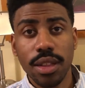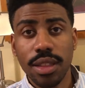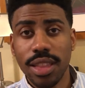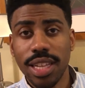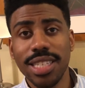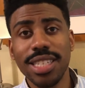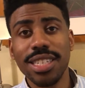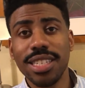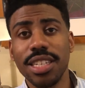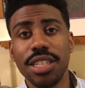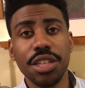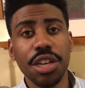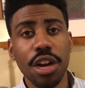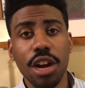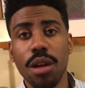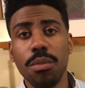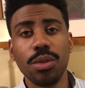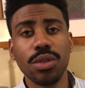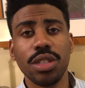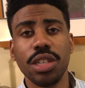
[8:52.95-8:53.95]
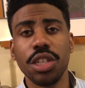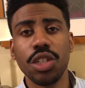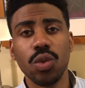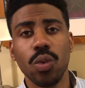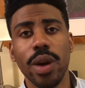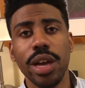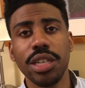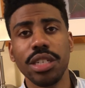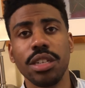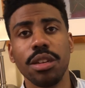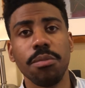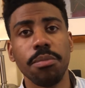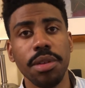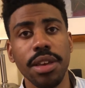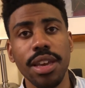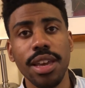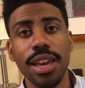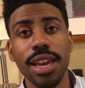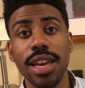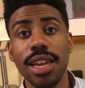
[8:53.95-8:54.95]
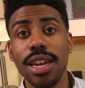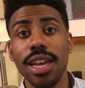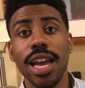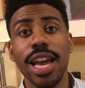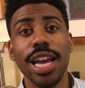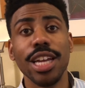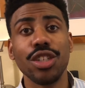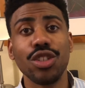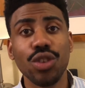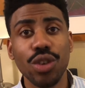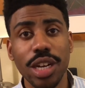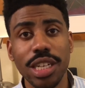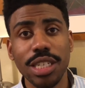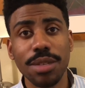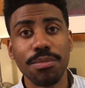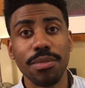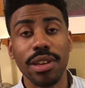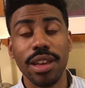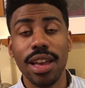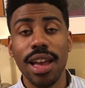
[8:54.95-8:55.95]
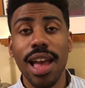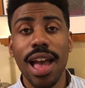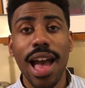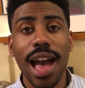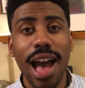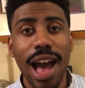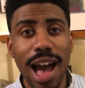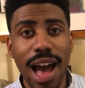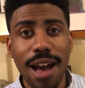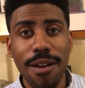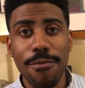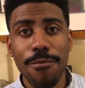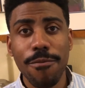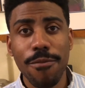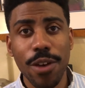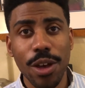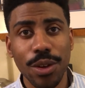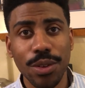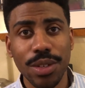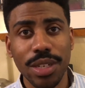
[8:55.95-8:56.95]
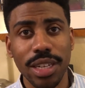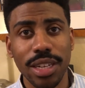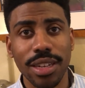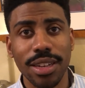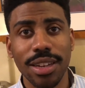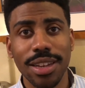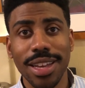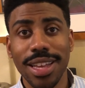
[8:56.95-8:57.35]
This is a terrible situation to be in, and trust me, I felt it.